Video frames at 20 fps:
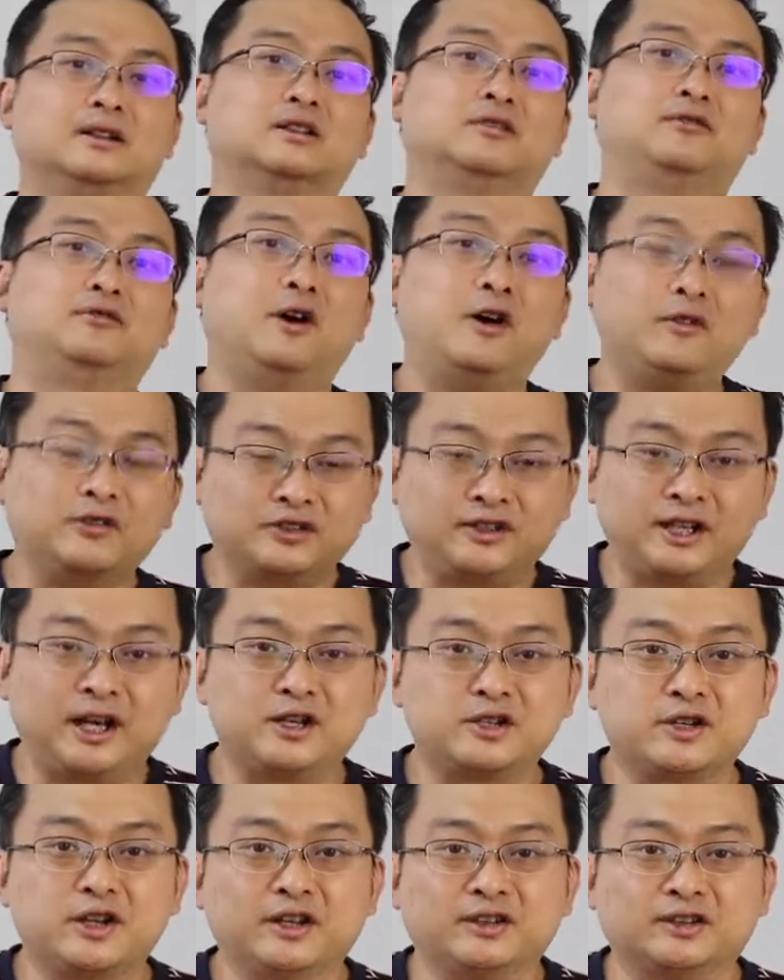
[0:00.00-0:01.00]
The fourth
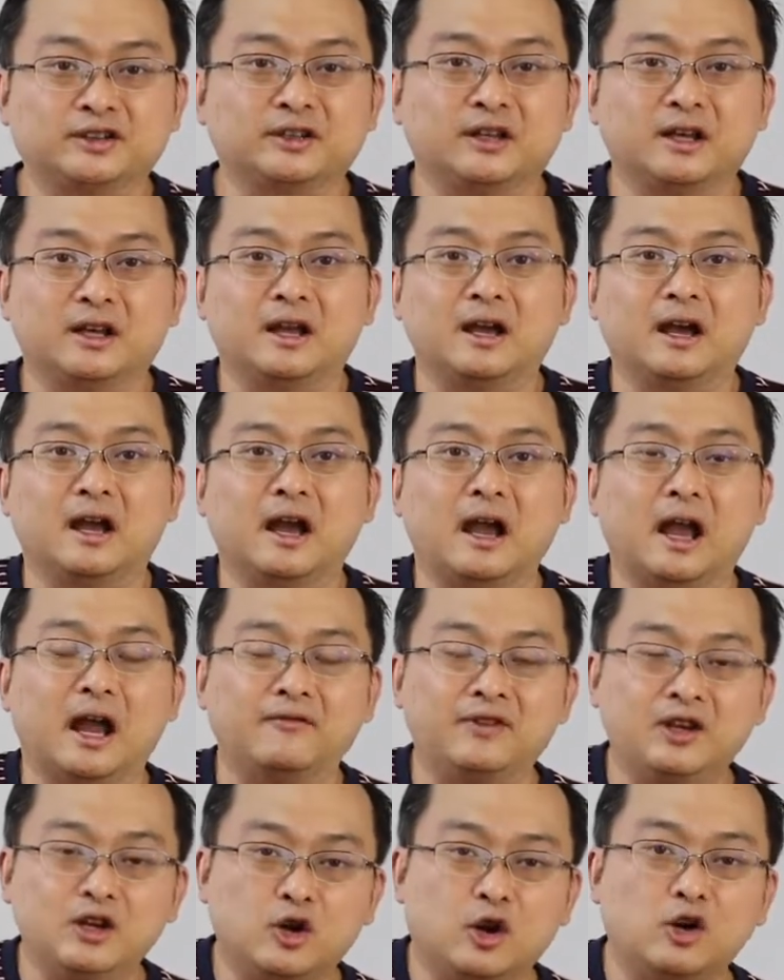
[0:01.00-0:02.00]
stage is,
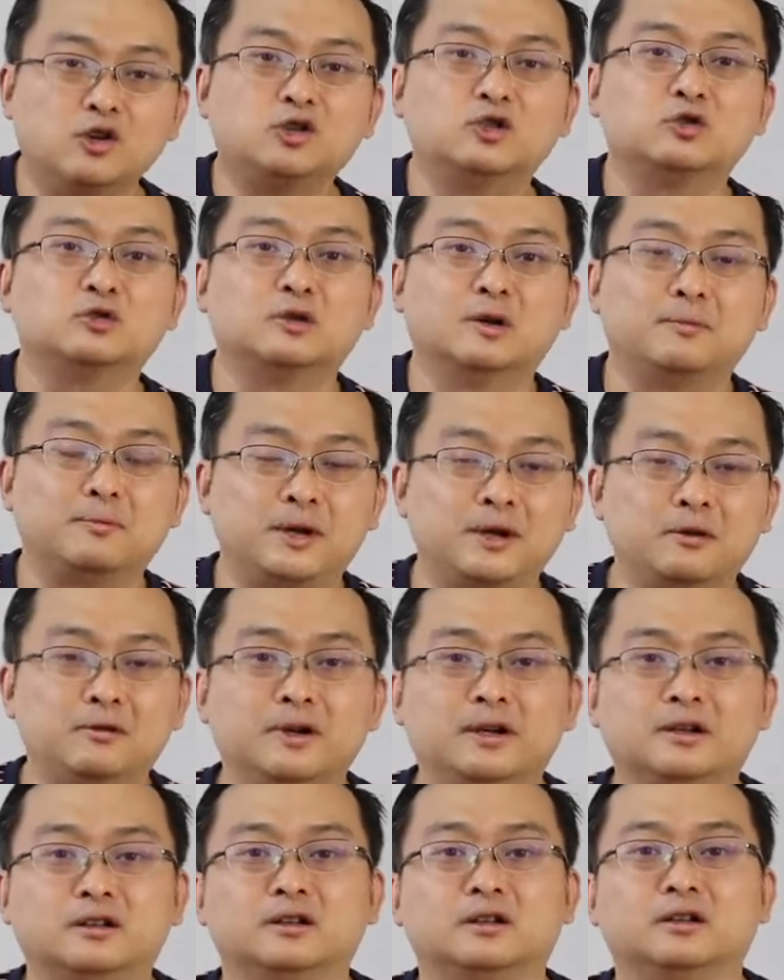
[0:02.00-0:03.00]
having gone through a
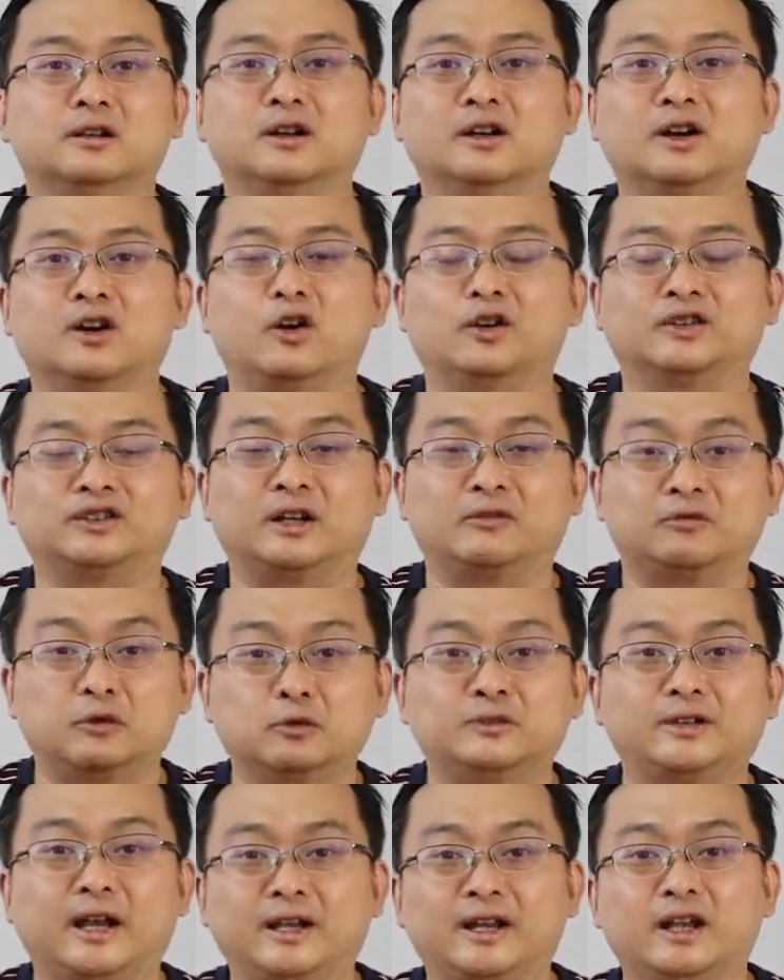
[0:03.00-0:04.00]
period or
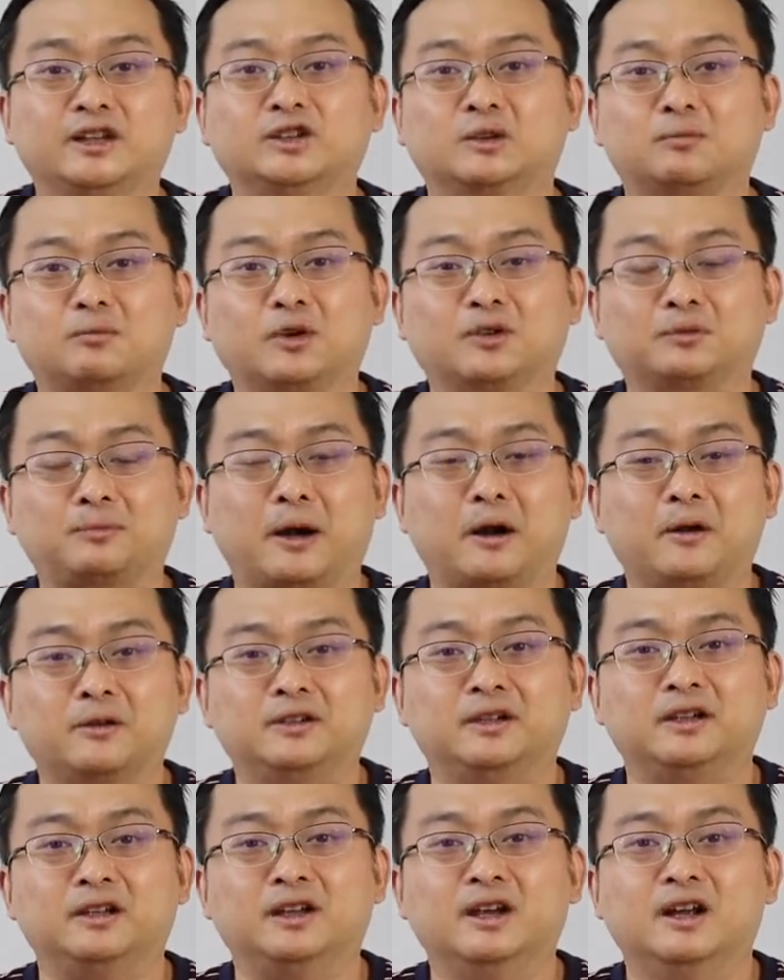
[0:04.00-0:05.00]
several decades of
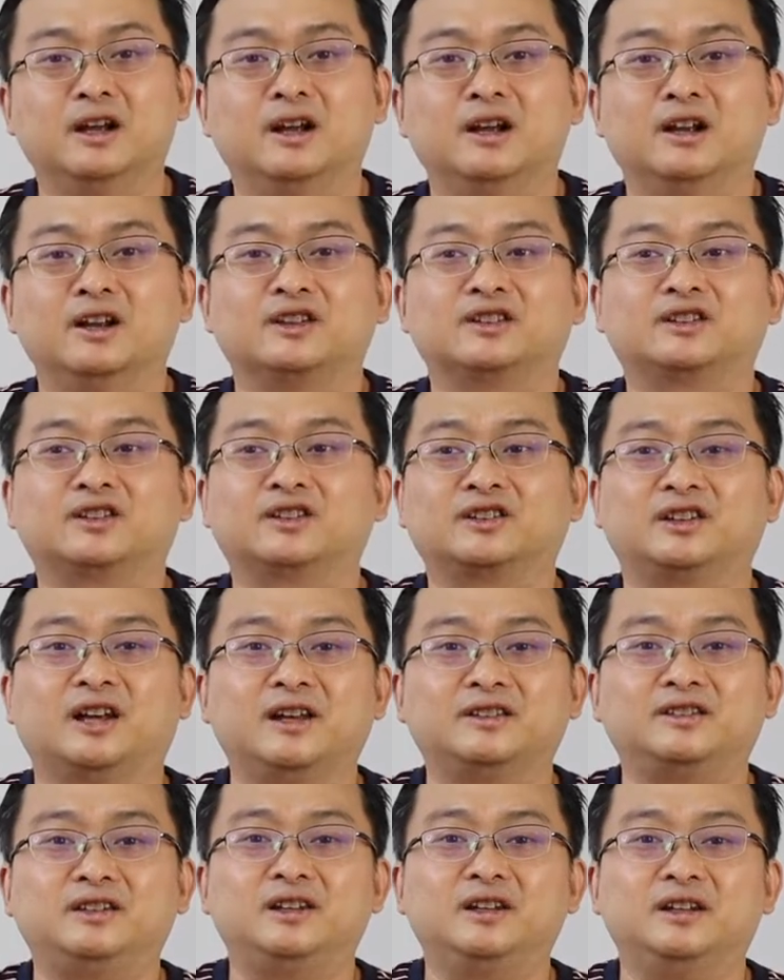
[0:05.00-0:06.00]
prosperity,
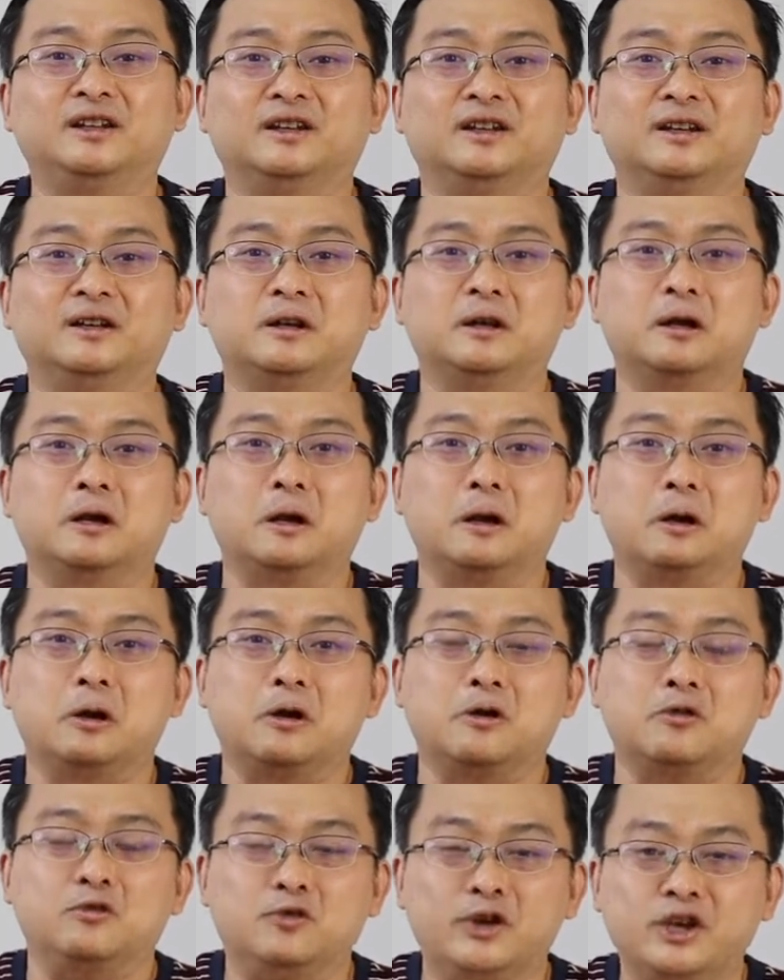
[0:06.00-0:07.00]
society
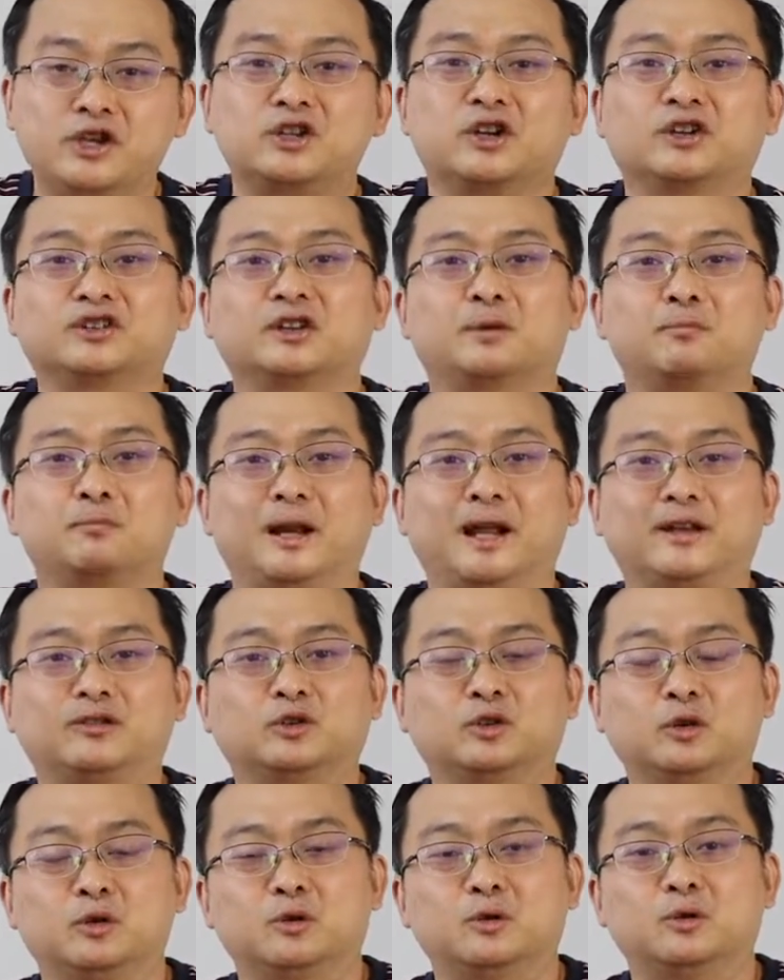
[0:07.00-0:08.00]
reaches a
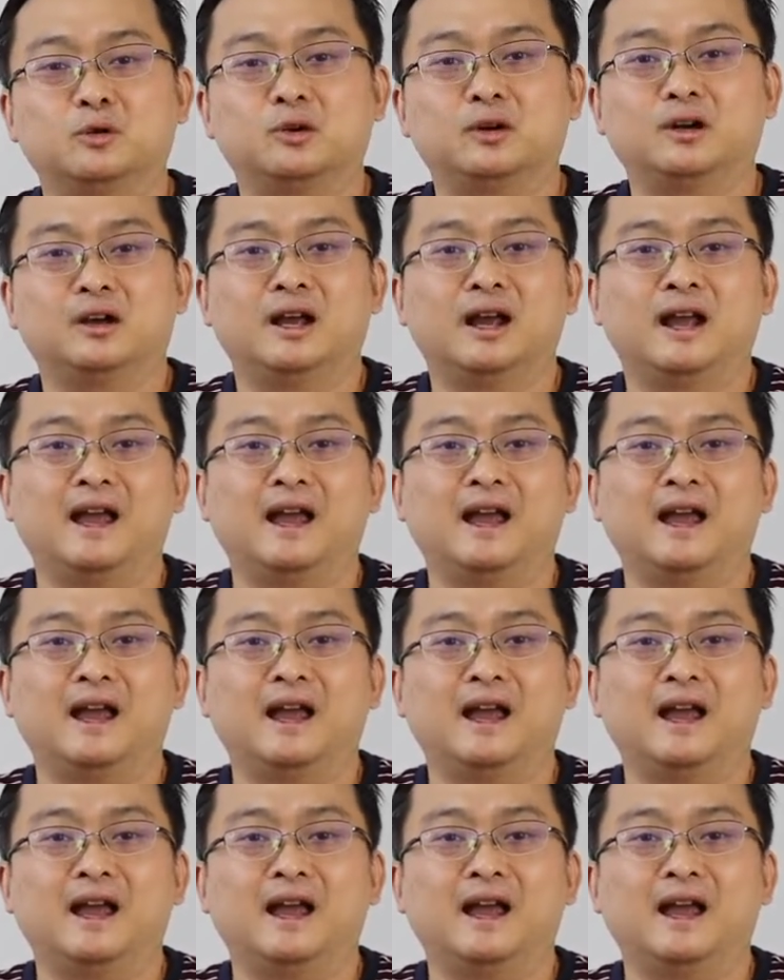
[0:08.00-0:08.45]
plateau